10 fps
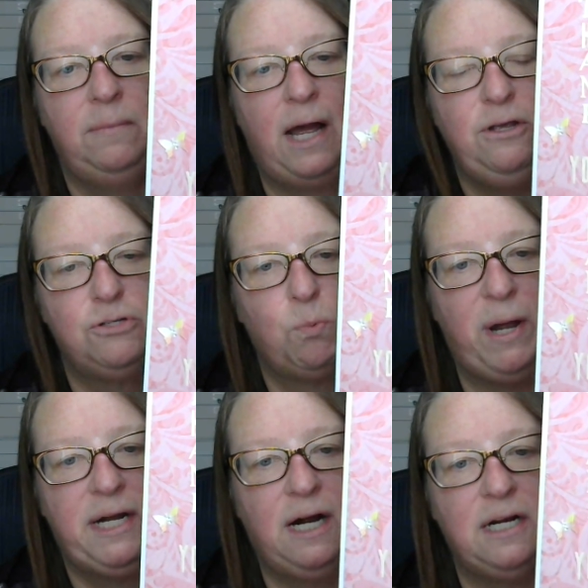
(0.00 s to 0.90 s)
used
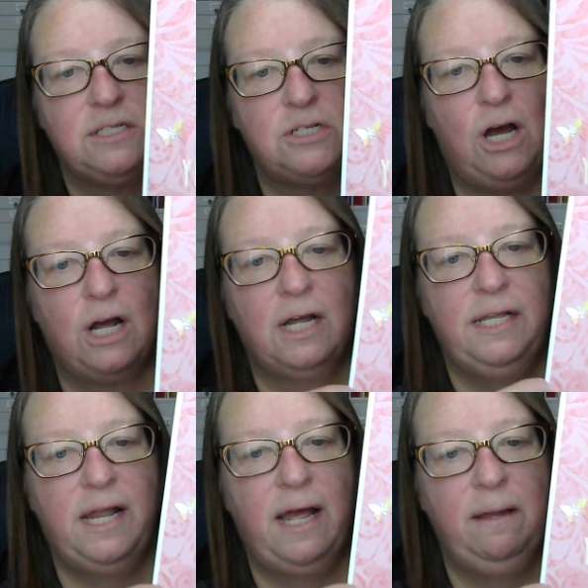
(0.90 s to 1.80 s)
white cardstock, and
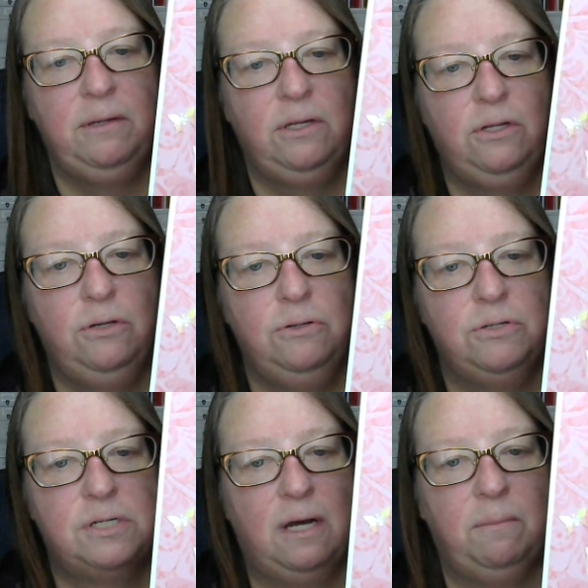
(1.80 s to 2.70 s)
then I
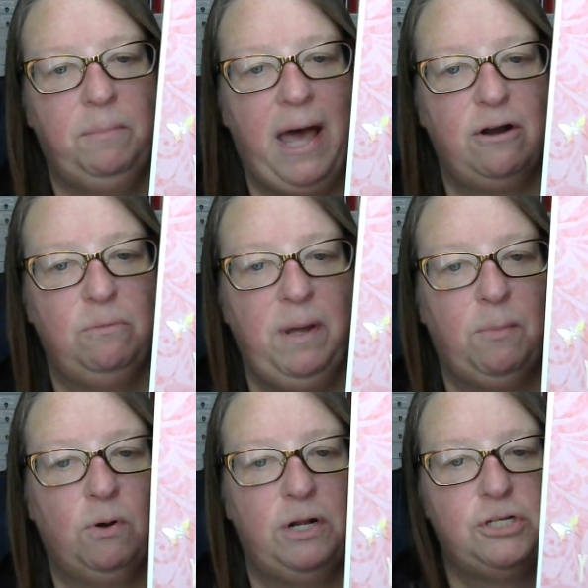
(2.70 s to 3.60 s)
used pattern
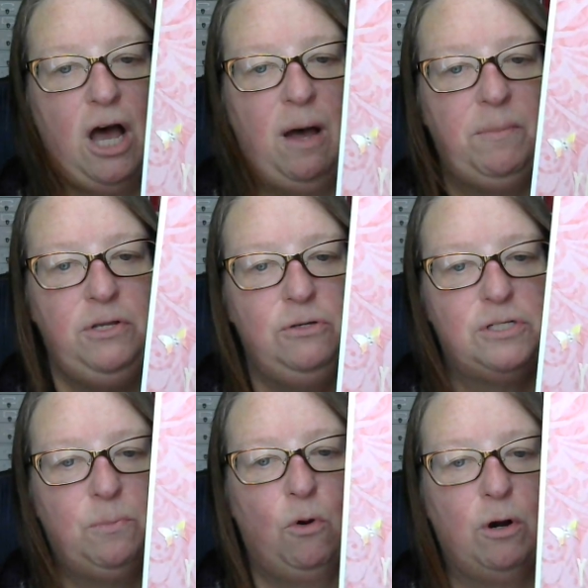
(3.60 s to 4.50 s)
paper on top and used
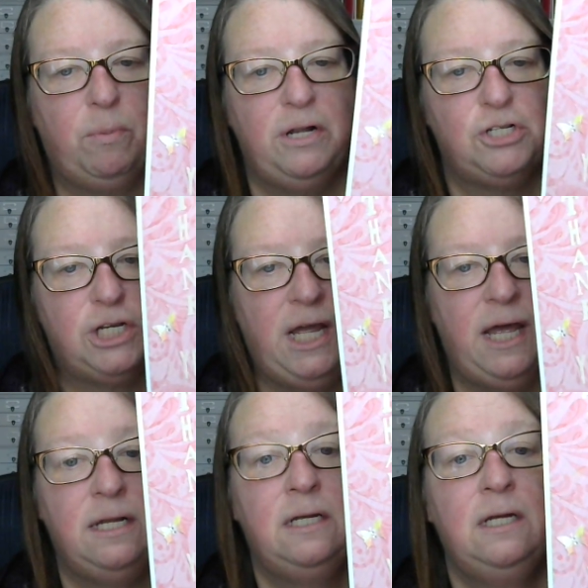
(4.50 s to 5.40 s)
the border punch
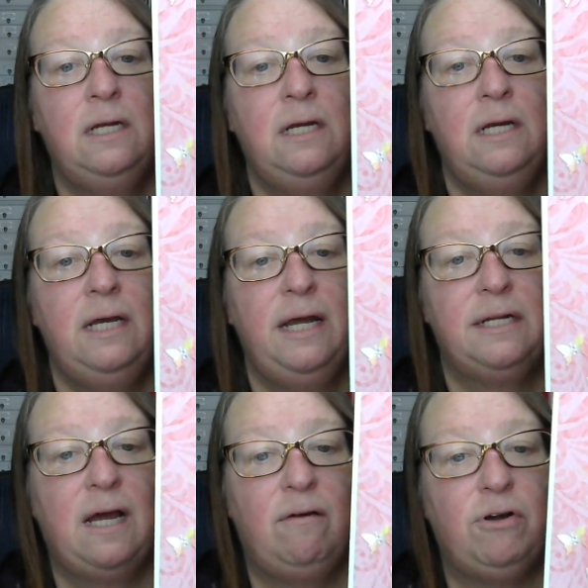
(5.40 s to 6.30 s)
again and
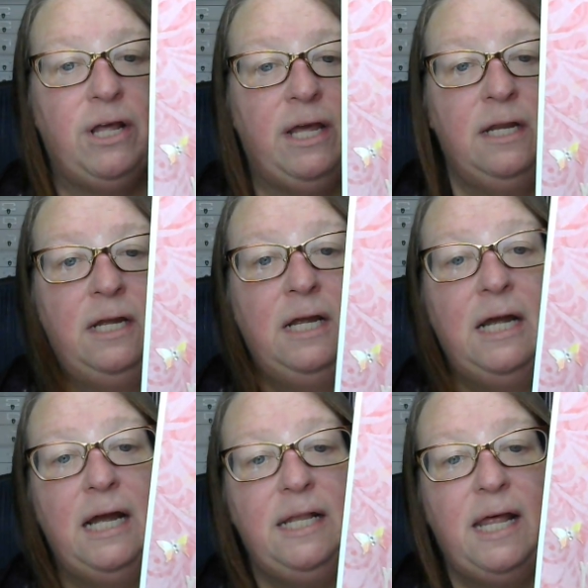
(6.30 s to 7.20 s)
covered it.
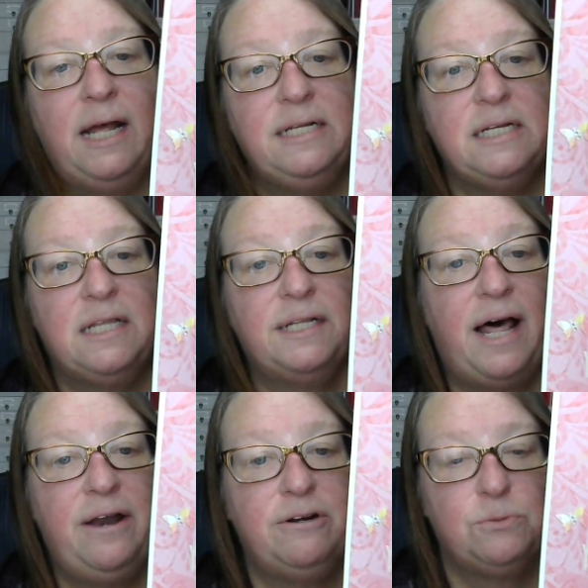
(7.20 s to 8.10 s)
And then I did the
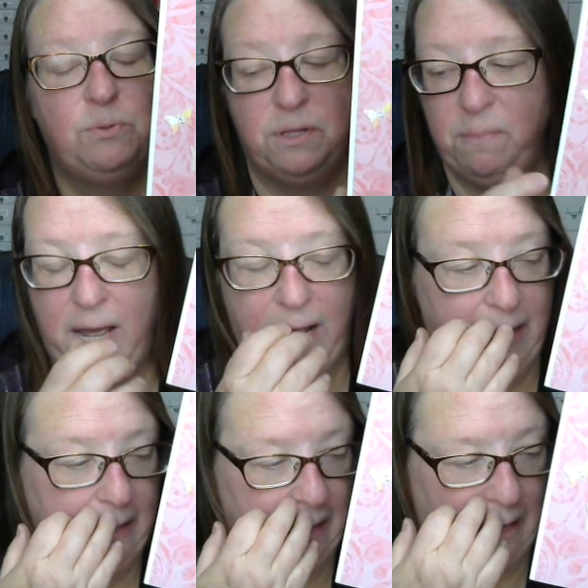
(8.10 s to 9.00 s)
letters with my